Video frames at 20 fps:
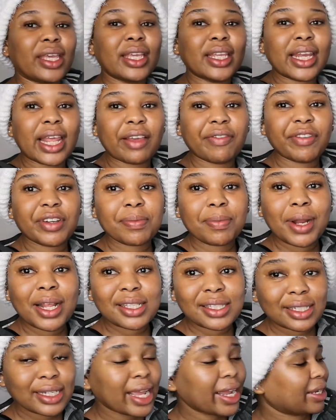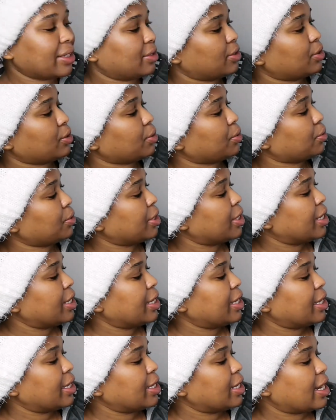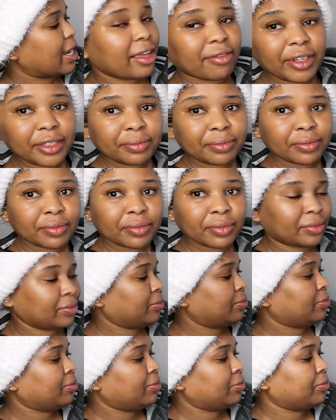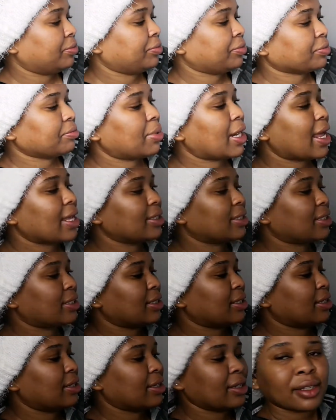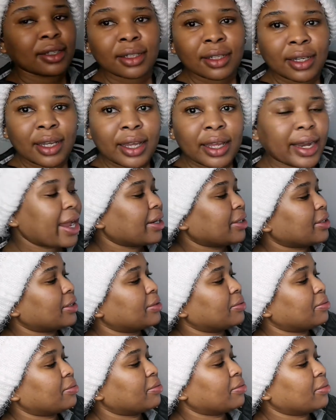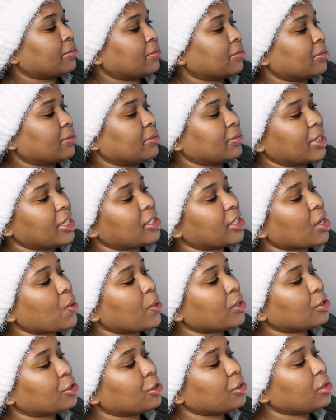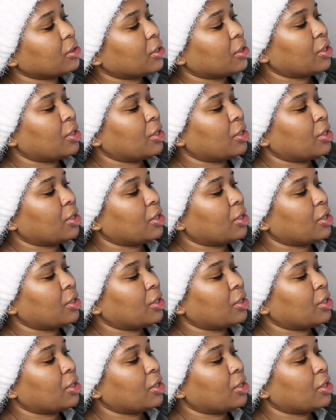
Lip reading: 11 plus 9. So 11 plus 9 is equals to.